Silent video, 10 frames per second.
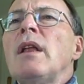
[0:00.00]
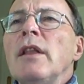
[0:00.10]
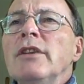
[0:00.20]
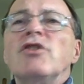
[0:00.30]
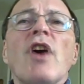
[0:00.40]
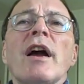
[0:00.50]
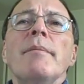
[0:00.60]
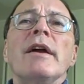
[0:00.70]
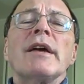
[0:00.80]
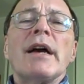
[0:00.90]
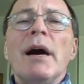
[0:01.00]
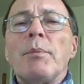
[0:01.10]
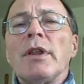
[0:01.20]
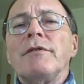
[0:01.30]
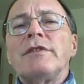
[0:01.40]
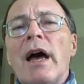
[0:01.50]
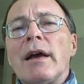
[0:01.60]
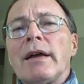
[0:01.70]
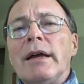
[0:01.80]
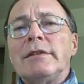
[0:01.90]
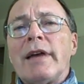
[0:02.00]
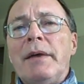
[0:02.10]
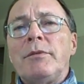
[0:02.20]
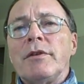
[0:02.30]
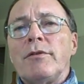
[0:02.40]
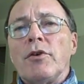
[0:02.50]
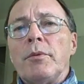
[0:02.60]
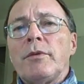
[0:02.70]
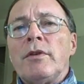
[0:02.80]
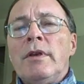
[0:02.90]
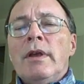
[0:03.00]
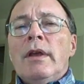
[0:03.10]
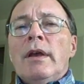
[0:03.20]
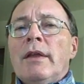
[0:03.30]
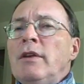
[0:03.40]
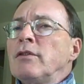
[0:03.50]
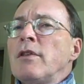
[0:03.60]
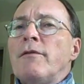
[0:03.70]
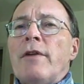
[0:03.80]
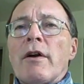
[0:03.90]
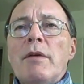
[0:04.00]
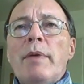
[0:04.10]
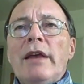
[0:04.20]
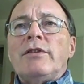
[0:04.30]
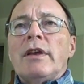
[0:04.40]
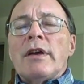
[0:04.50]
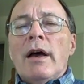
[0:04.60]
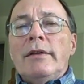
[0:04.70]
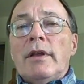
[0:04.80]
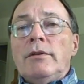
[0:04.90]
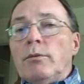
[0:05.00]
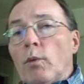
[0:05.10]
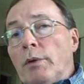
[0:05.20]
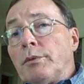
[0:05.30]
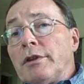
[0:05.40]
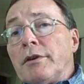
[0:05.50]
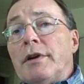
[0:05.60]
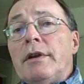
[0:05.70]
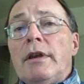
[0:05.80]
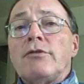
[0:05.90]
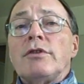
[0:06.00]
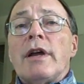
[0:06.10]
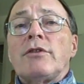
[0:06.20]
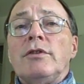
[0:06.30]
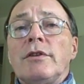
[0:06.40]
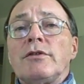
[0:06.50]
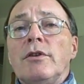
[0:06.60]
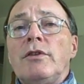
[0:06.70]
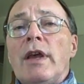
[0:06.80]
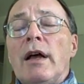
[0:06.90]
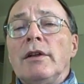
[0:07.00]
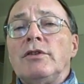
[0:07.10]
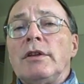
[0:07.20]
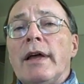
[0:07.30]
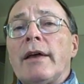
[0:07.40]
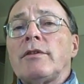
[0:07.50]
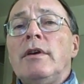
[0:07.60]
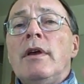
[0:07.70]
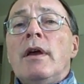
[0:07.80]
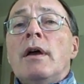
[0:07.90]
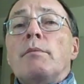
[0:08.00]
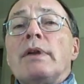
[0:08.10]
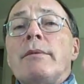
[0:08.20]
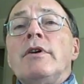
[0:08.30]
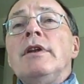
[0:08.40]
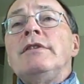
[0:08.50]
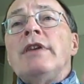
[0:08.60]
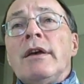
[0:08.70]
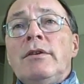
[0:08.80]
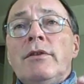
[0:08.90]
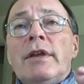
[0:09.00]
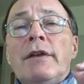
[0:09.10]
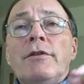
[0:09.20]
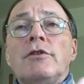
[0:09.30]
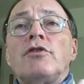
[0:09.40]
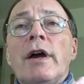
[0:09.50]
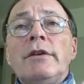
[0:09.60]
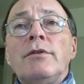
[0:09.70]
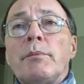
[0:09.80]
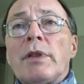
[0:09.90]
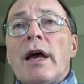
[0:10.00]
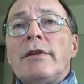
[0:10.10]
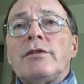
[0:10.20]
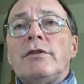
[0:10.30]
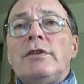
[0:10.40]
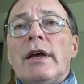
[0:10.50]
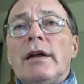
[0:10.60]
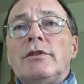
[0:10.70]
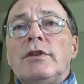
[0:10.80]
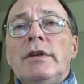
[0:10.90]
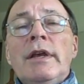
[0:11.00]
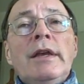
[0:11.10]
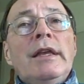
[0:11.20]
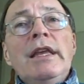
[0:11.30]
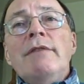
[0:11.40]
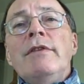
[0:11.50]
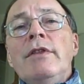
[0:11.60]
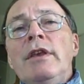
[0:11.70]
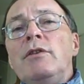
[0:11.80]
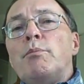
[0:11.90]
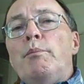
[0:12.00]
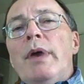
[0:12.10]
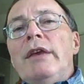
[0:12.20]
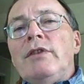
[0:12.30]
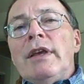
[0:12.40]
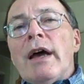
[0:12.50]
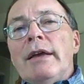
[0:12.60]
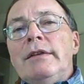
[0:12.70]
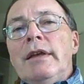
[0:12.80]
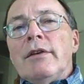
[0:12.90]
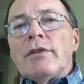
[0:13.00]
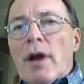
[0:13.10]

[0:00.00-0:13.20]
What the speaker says: Let's talk about a couple of types of groups. And these are the very basic kind that one would learn in an introduction to sociology class. But I'm going to tell you that if you're trying to apply sociology, even these basic ideas